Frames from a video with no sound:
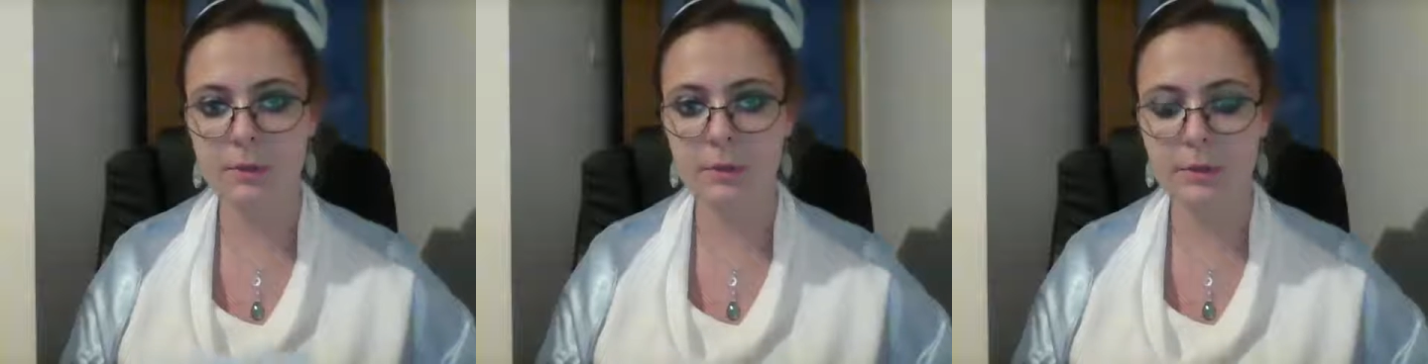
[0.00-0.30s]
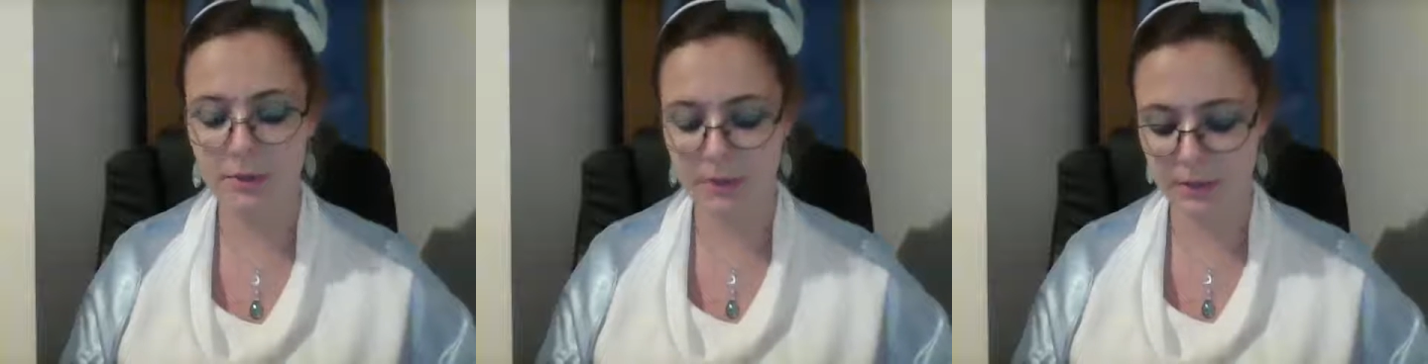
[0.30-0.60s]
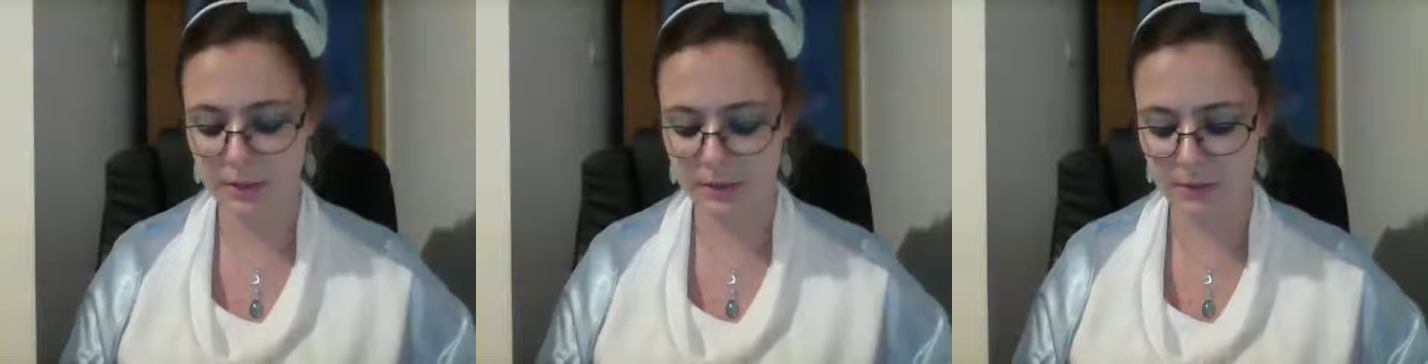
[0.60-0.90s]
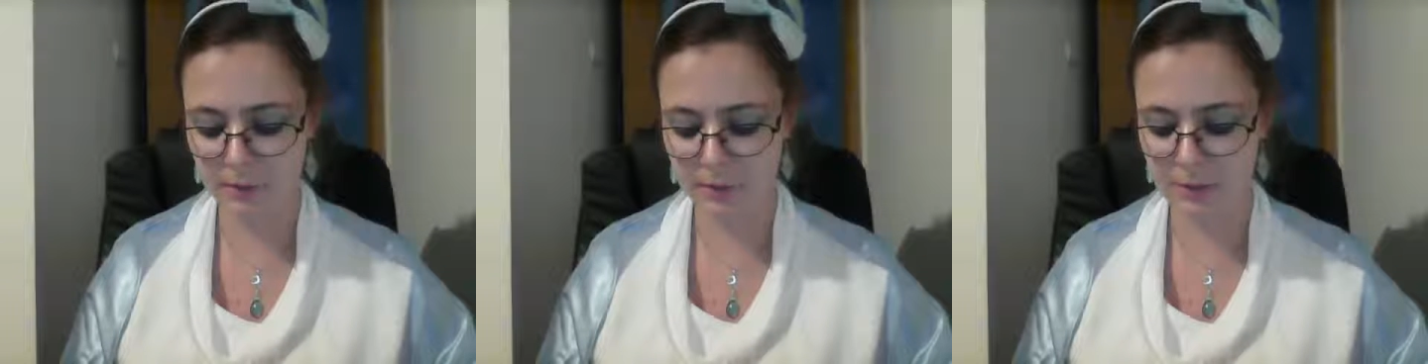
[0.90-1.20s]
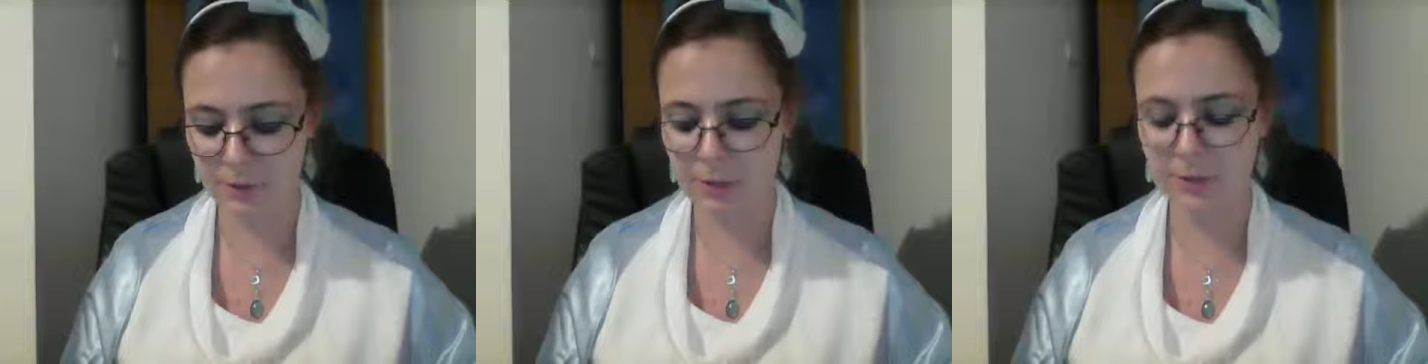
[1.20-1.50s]
uh, but uh, if
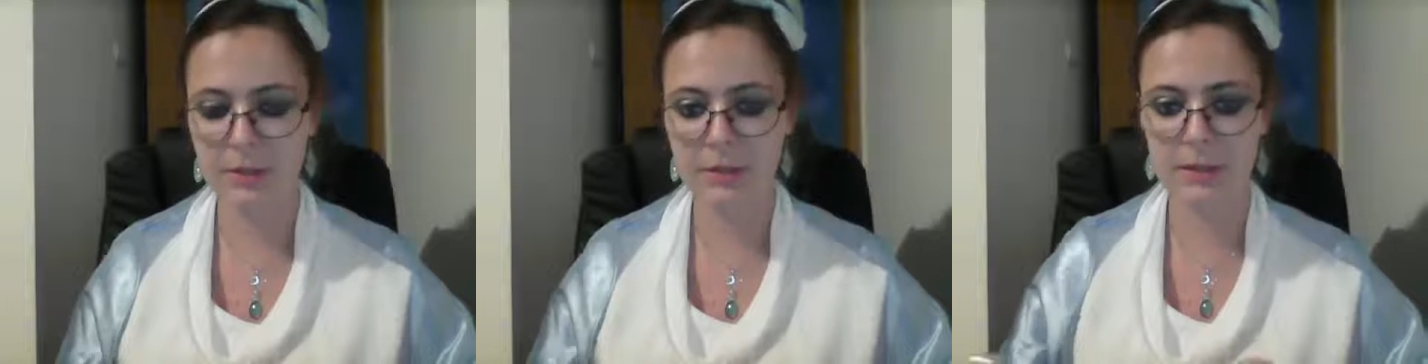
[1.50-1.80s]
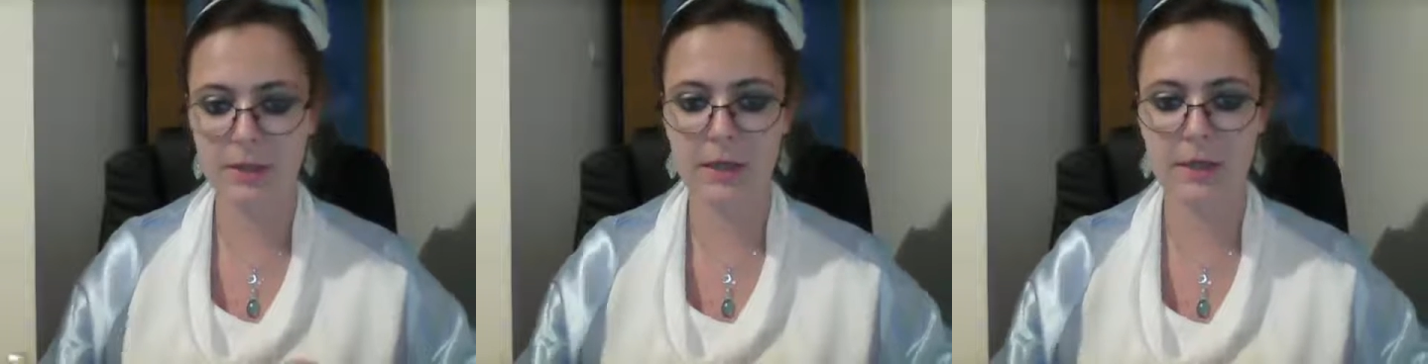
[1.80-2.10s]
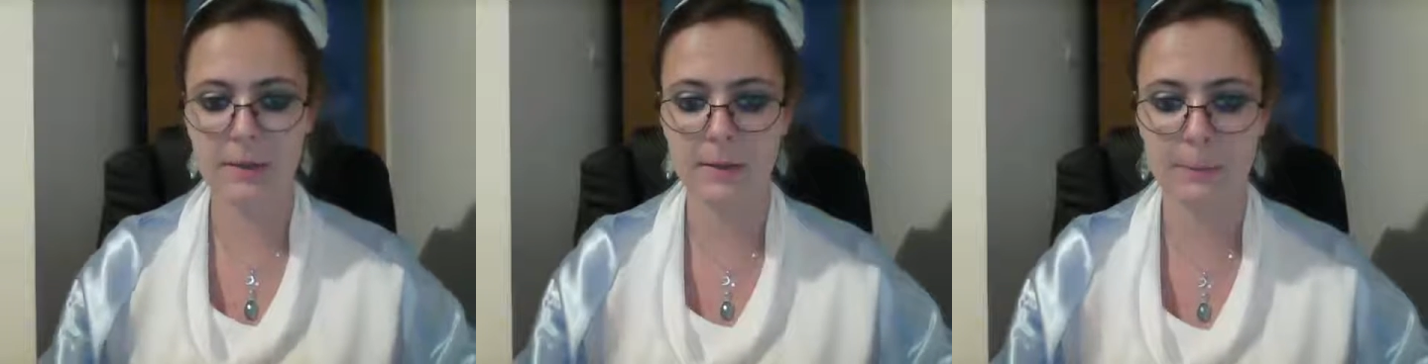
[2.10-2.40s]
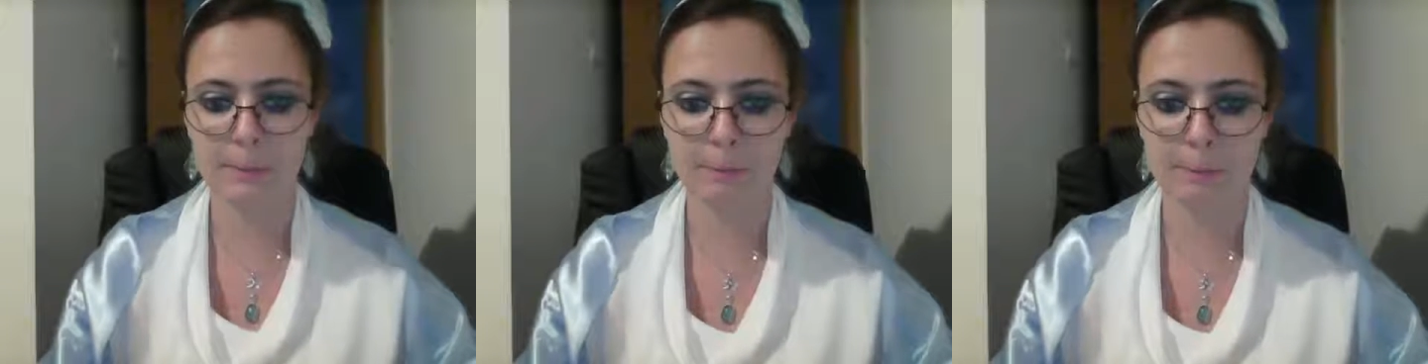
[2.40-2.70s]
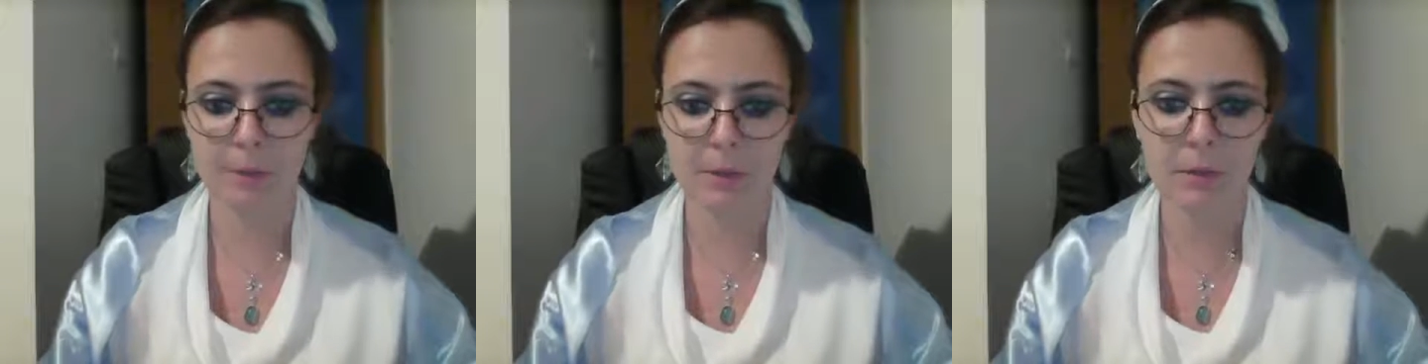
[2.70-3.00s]
you are interested in
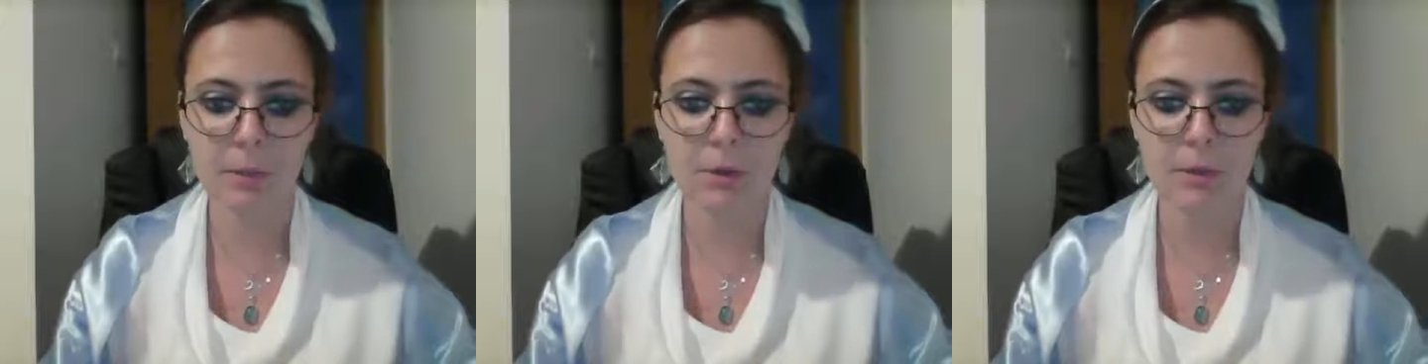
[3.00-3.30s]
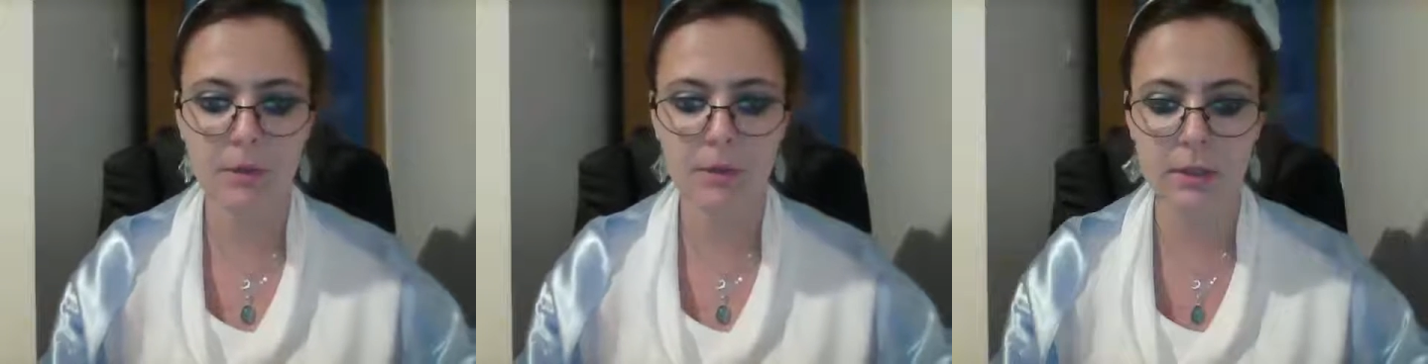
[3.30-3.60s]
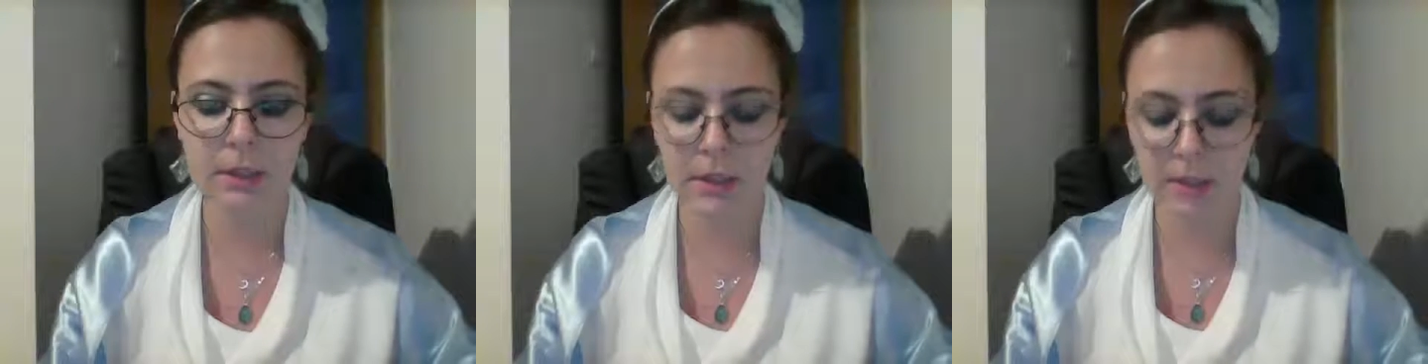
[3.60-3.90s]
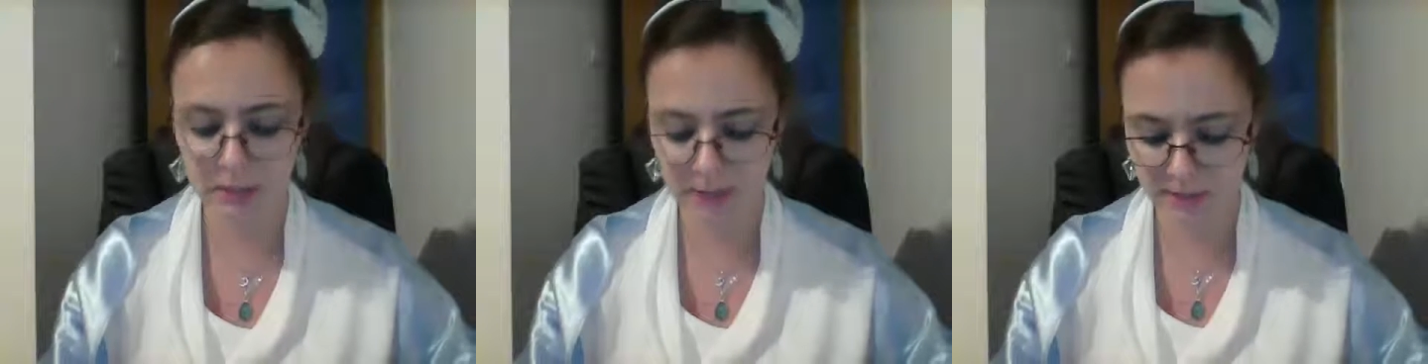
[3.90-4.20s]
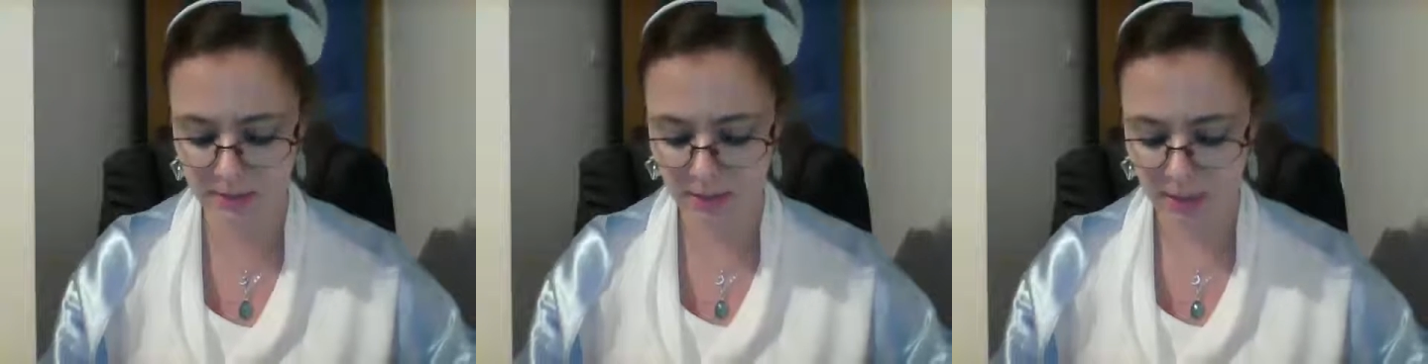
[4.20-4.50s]
um, reading more about the
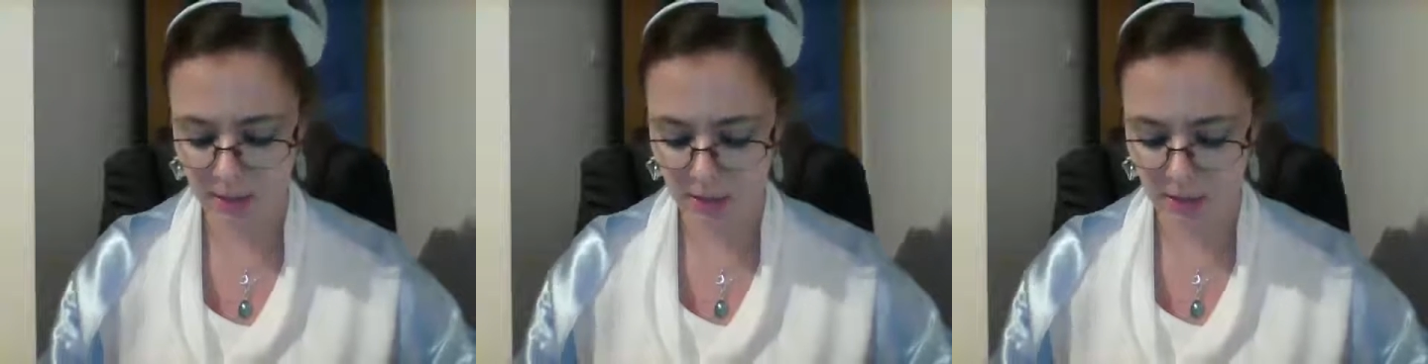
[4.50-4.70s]
case,